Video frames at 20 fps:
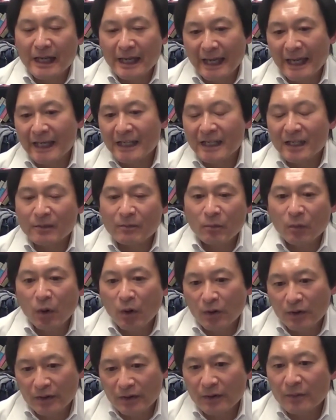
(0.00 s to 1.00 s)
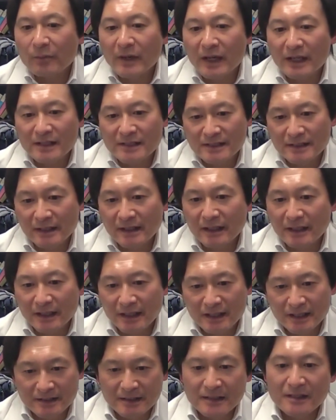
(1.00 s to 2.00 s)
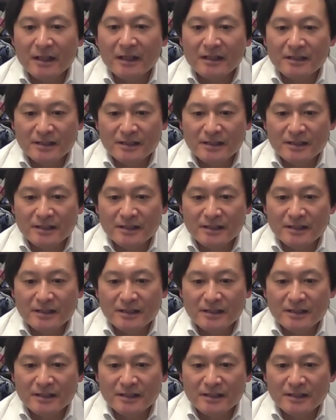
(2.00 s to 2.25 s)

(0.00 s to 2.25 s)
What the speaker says: any modern medicine is